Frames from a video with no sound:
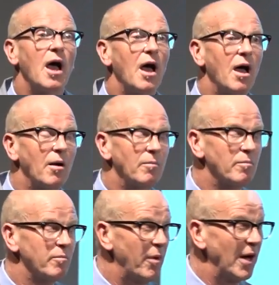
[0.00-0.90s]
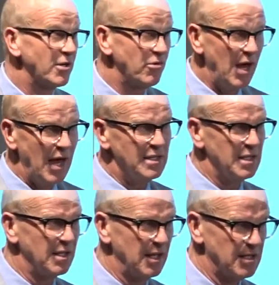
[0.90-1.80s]
um, by
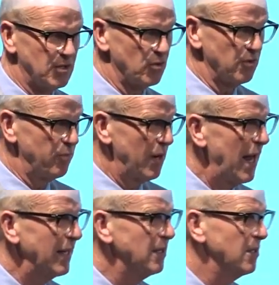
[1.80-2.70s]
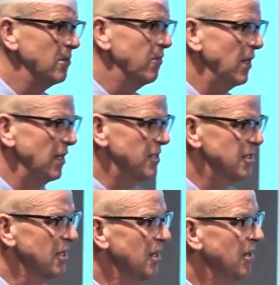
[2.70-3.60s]
creating this sort of blend of these